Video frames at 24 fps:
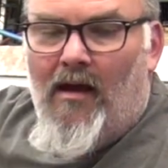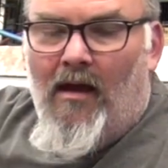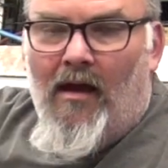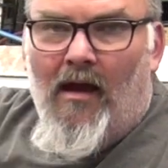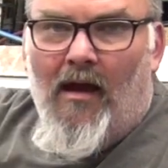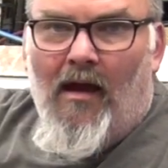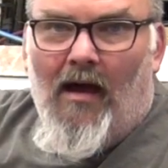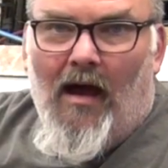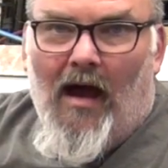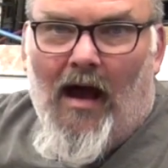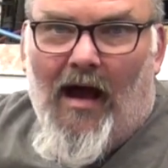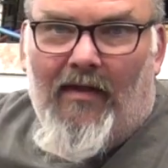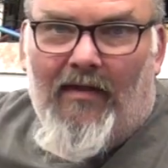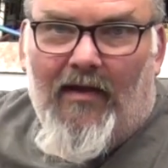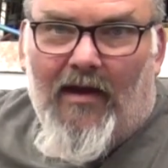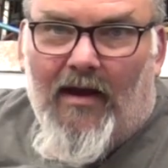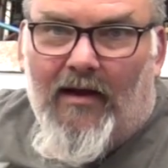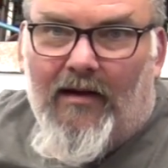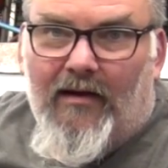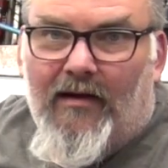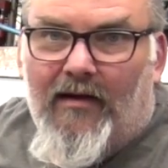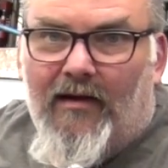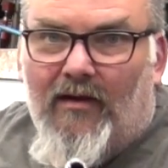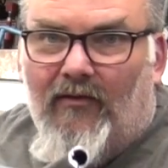and
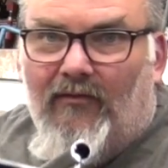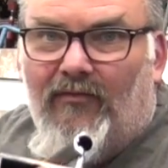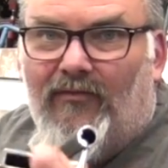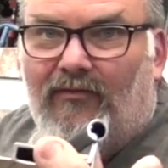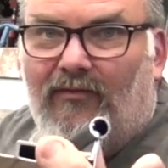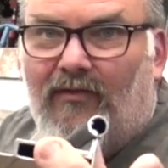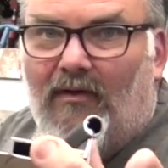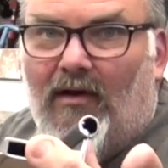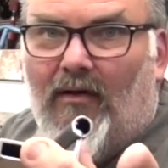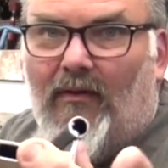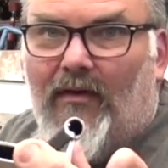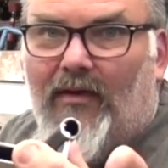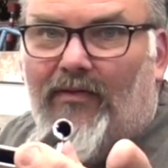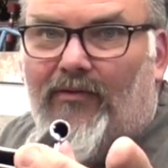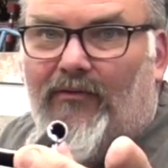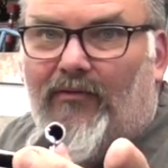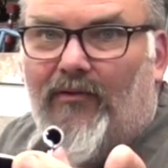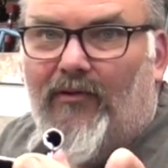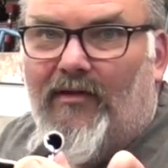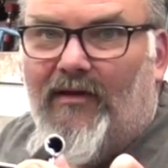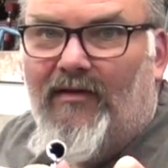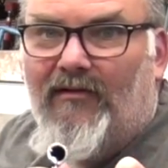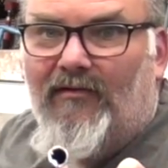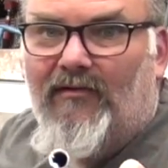then it'll flow in
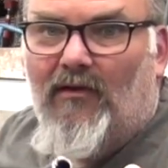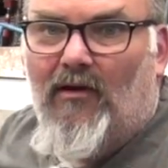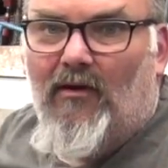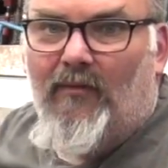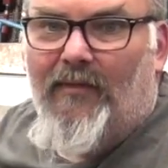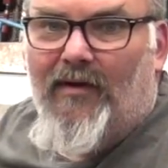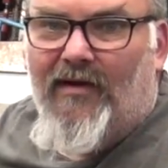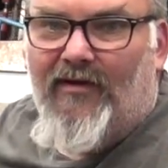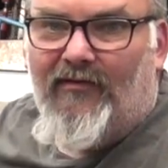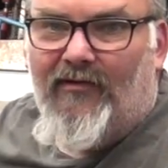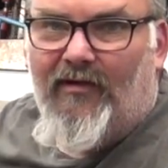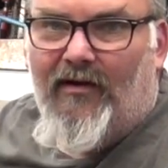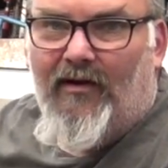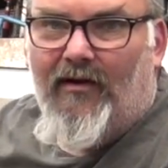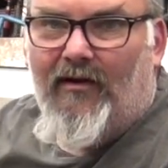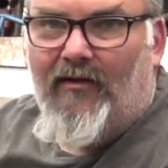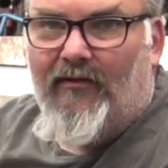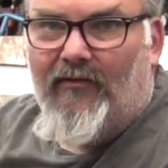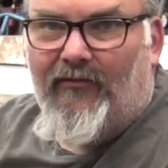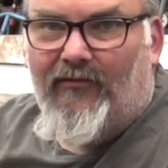through these long bits here.